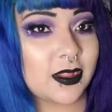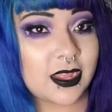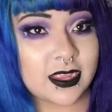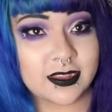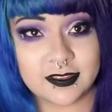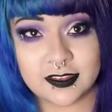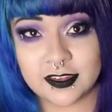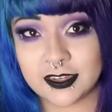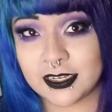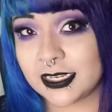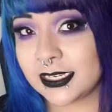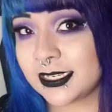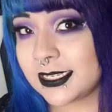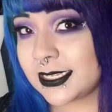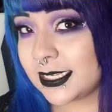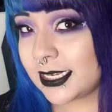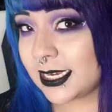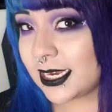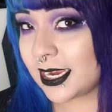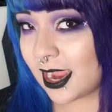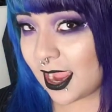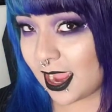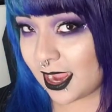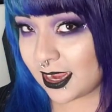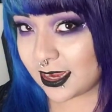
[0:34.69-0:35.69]
As you can
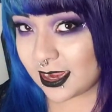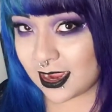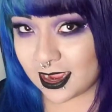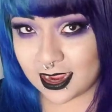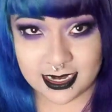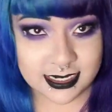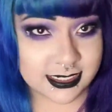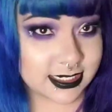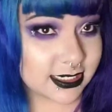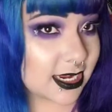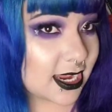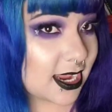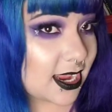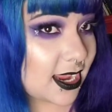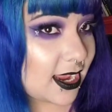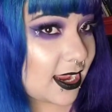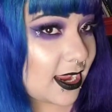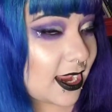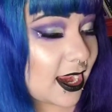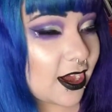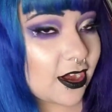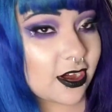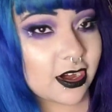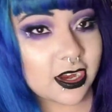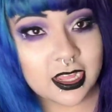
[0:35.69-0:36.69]
see, I got a
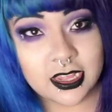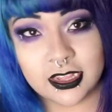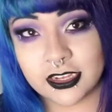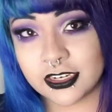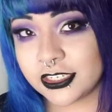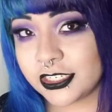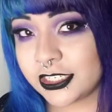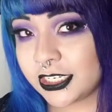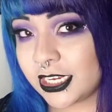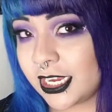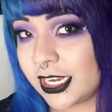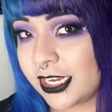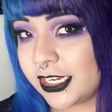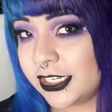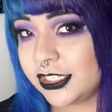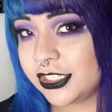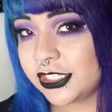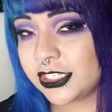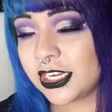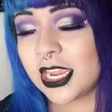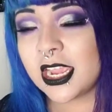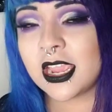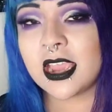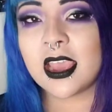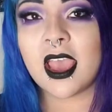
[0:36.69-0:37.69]
hair color change.